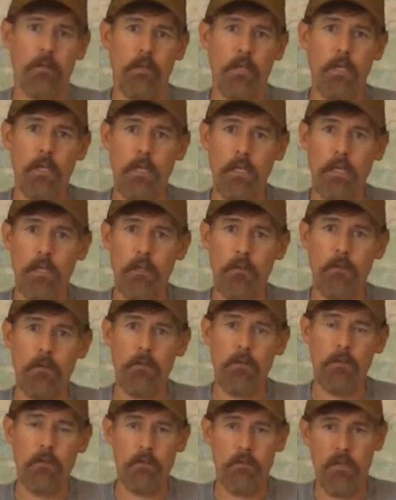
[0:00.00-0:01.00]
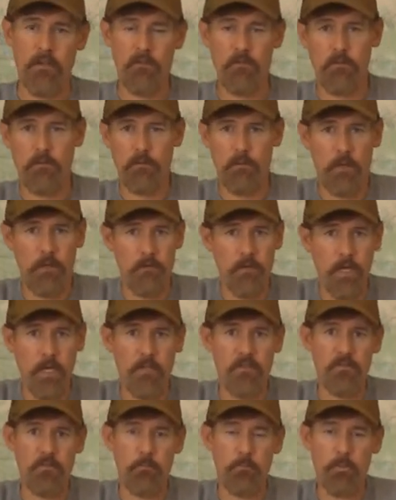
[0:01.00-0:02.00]
And they've
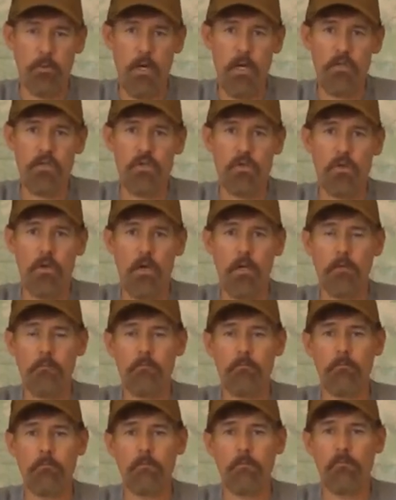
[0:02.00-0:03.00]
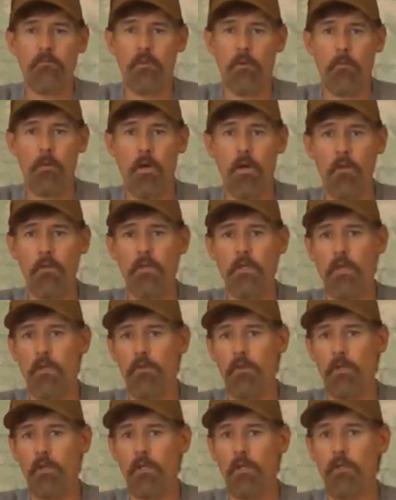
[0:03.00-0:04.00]
had some pressure on them from all the
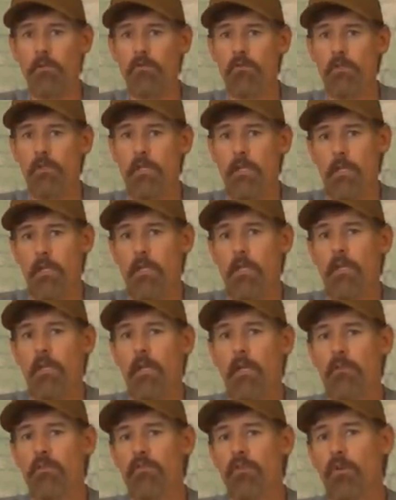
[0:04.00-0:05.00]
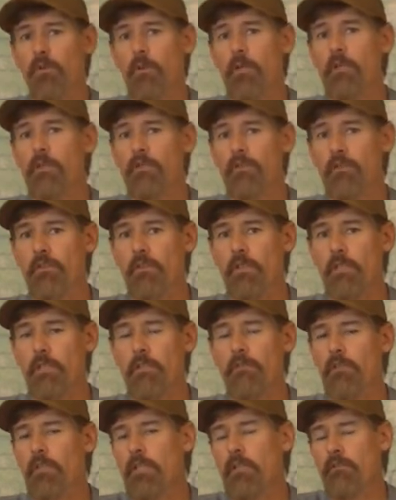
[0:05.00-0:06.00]
other hunts. And so it is,
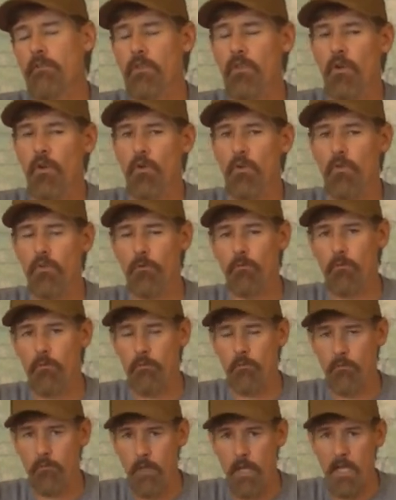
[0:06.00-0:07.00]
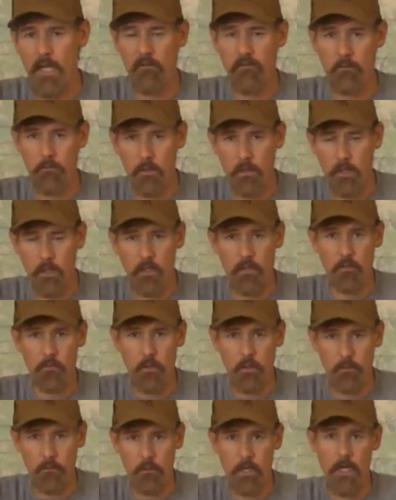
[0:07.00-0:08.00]
even though they haven't been hunted
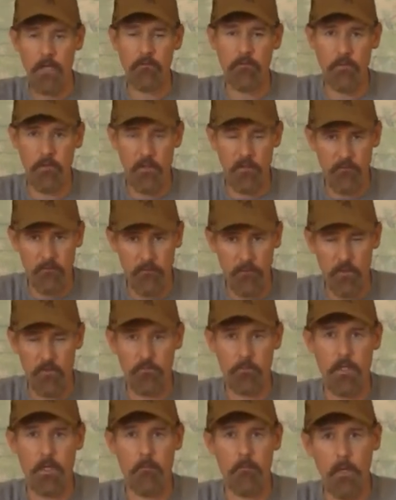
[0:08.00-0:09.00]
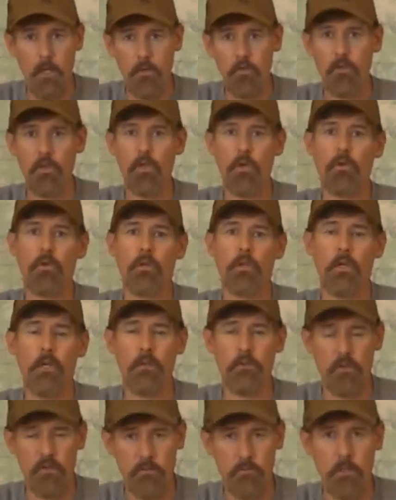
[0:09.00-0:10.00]
with a rifle, there's been a muzzleloader
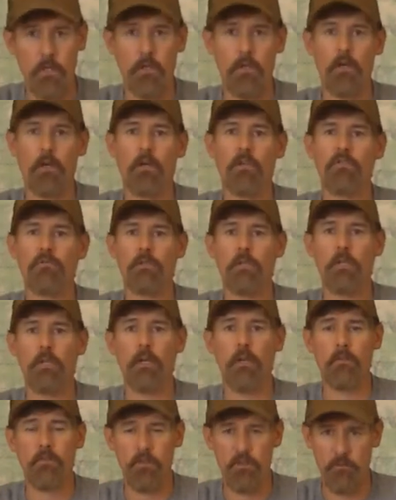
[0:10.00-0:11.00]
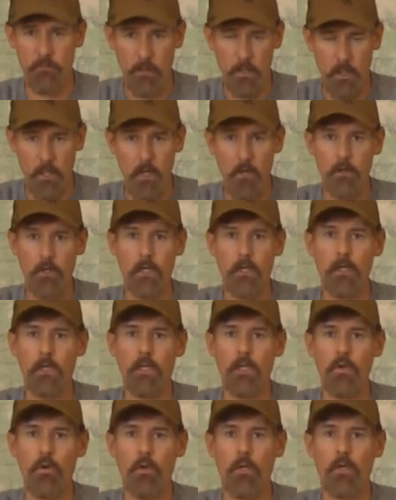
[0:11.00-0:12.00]
hunt, there's been an archery hunt, there's been elk
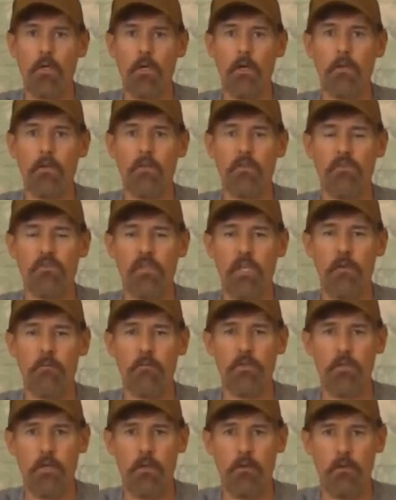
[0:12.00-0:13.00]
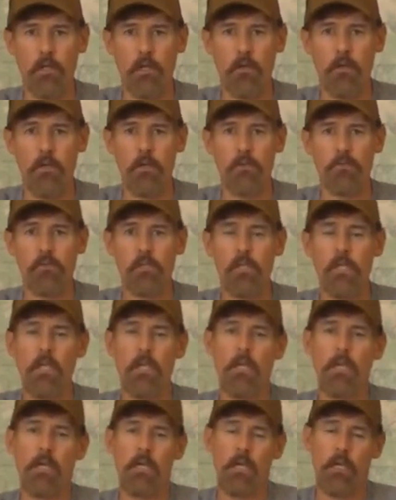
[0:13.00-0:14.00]
hunting going on in the same general areas.
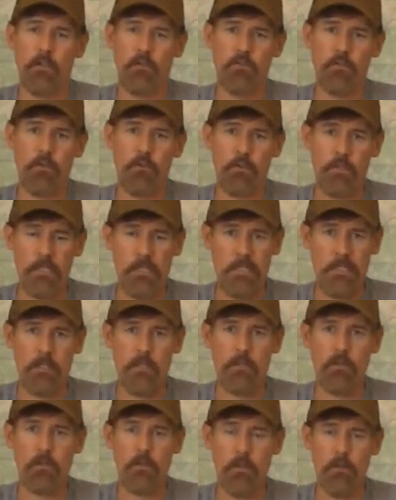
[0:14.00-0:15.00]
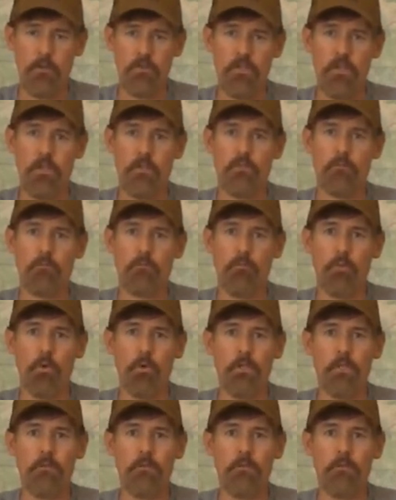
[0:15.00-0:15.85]
And so the deer are just more